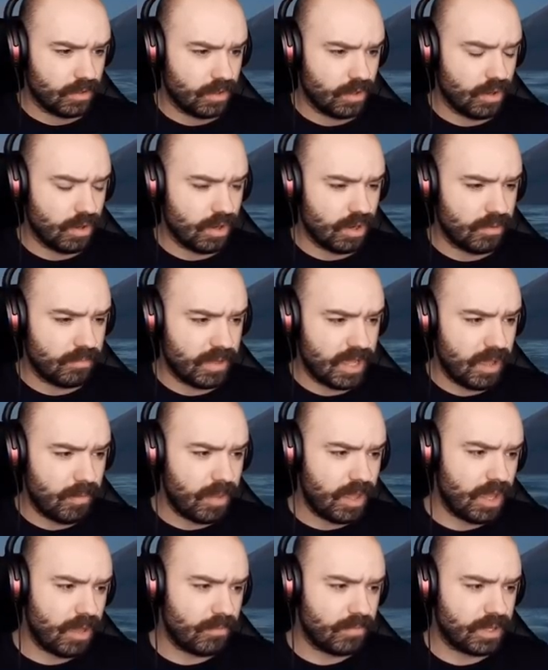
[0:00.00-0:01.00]
Hold on,
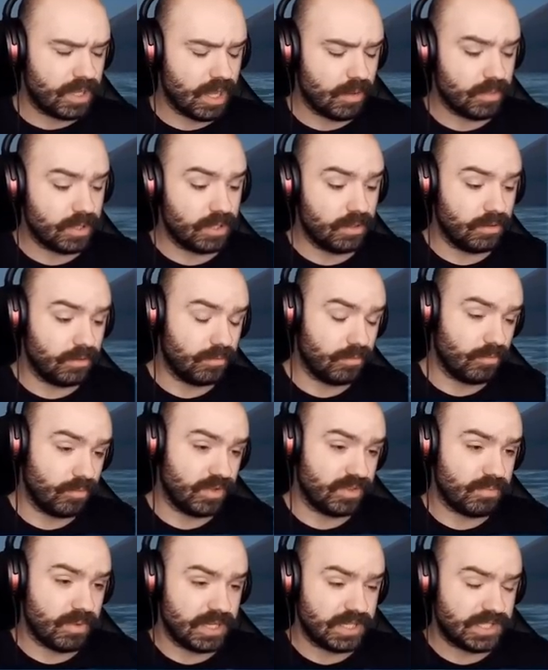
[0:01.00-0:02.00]
baby. I'm coming.
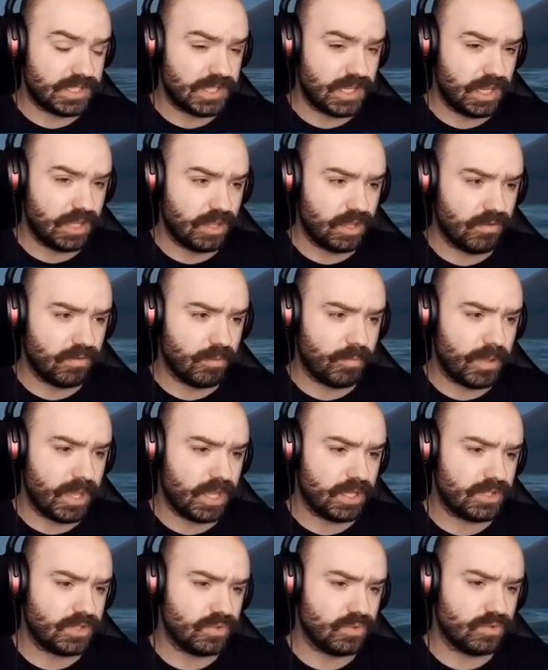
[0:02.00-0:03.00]
With my singular
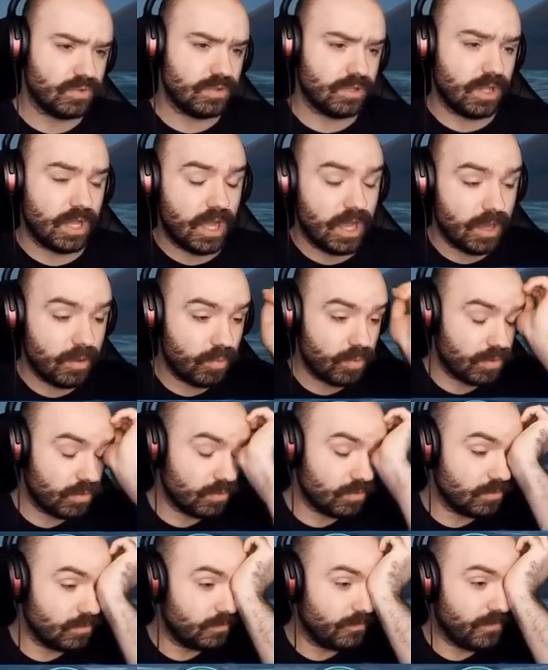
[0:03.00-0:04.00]
repair tool, I
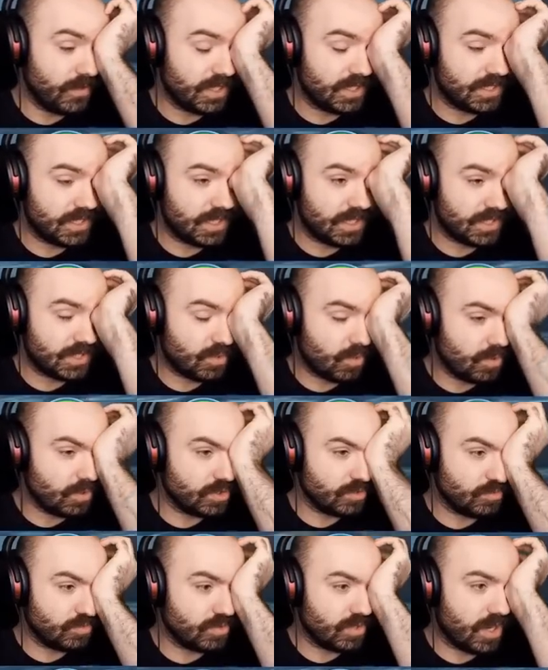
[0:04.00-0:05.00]
will fix this
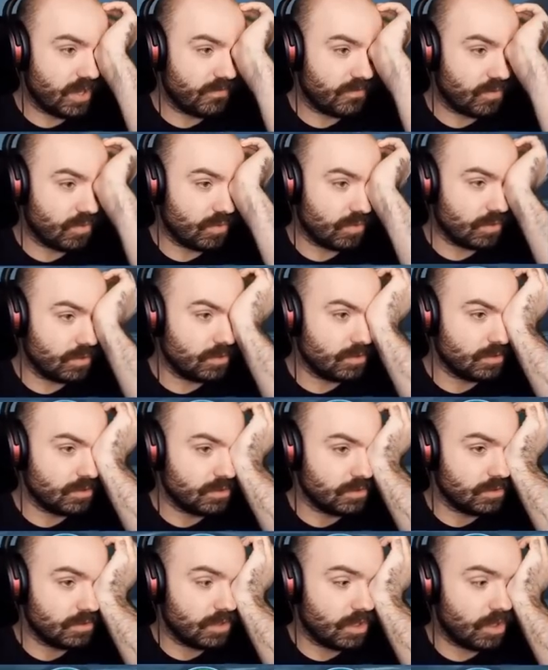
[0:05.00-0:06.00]
quantum drive core.
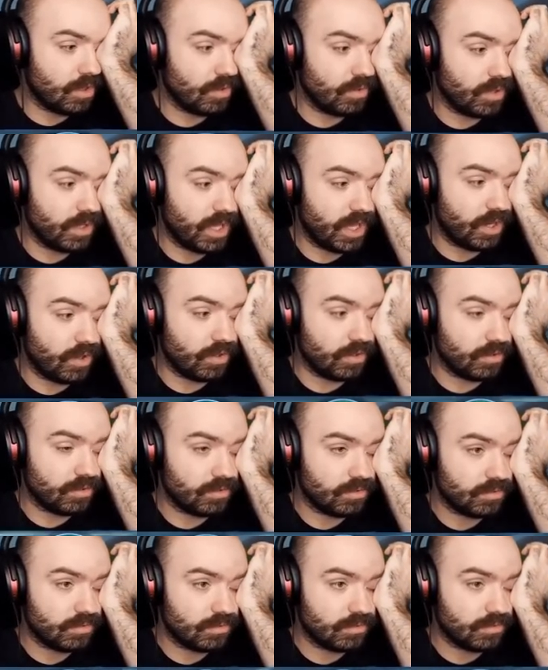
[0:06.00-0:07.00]
Oh, hang on.
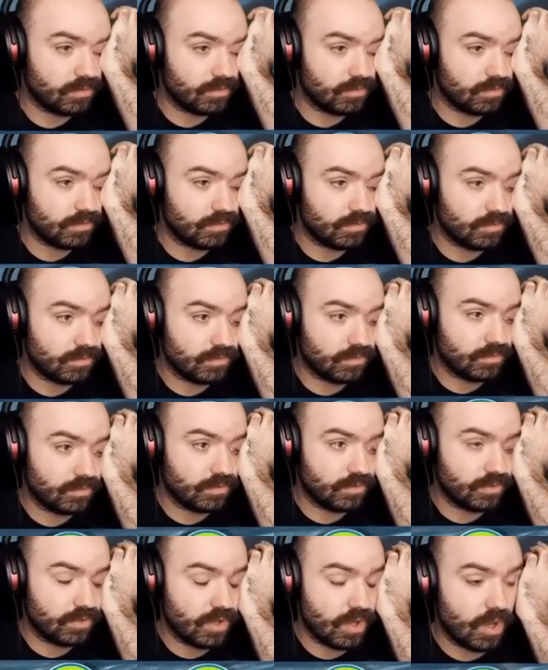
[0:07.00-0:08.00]

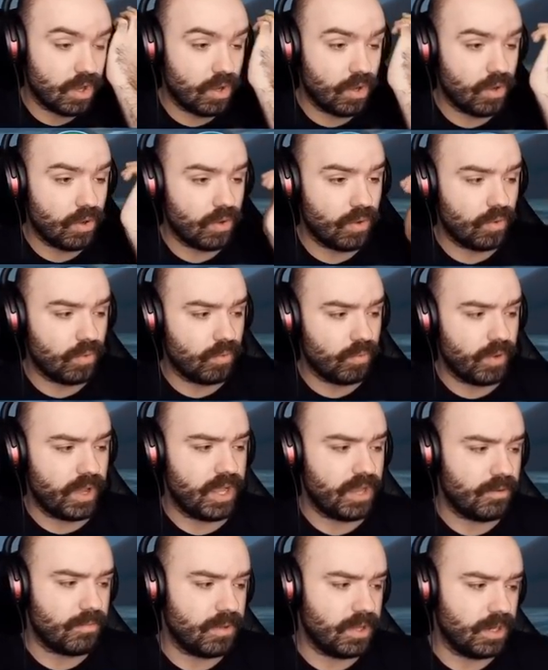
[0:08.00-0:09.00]
Oh,
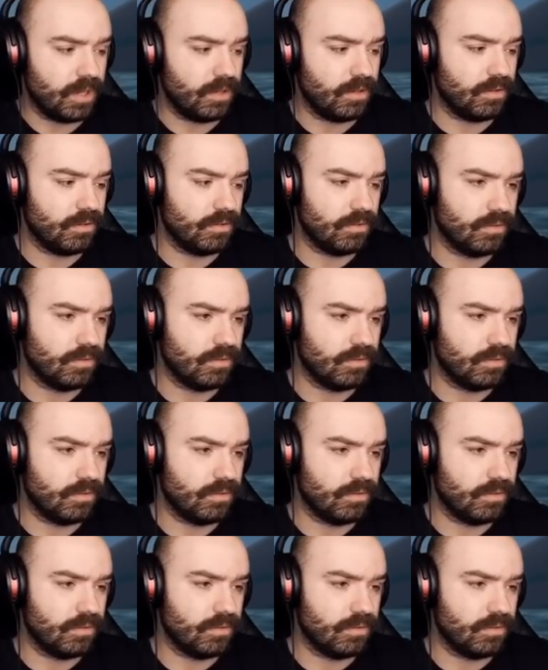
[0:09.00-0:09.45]
wait a minute.